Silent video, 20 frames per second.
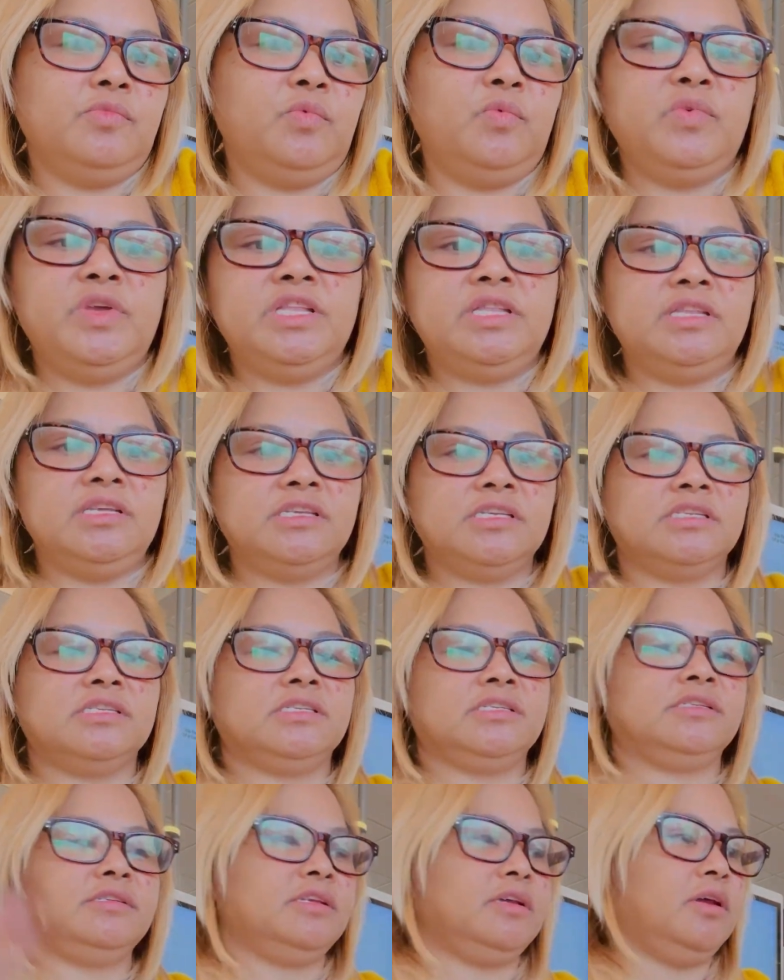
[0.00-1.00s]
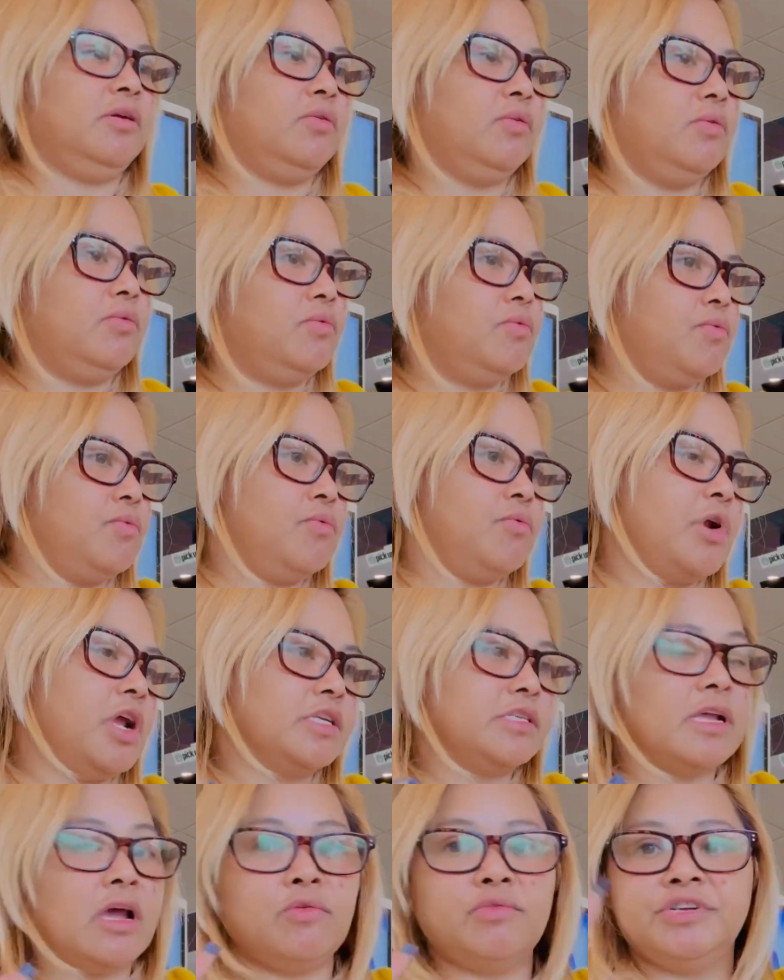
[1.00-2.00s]
with this
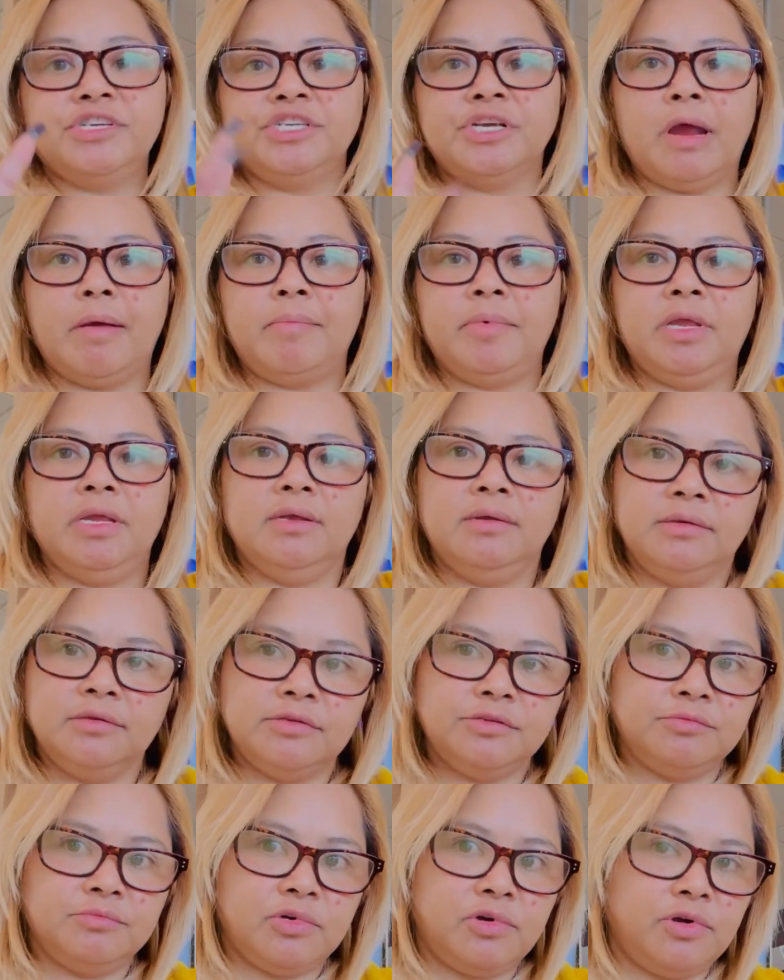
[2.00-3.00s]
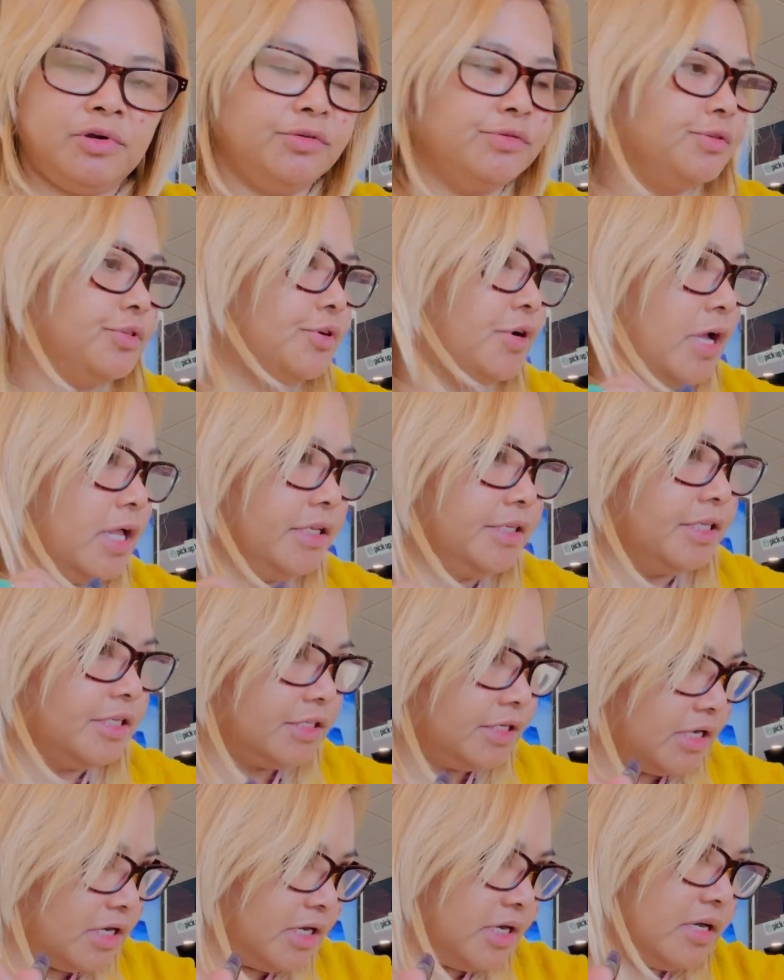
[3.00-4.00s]
rush hour shopping tomorrow. So I'm
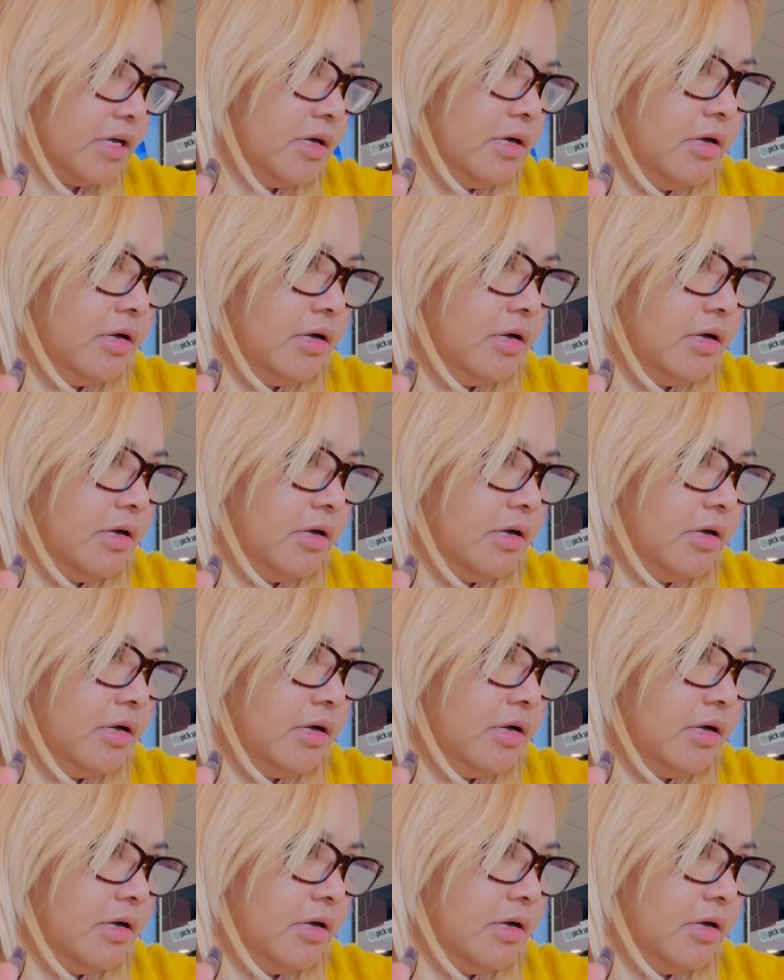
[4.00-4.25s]
just gonna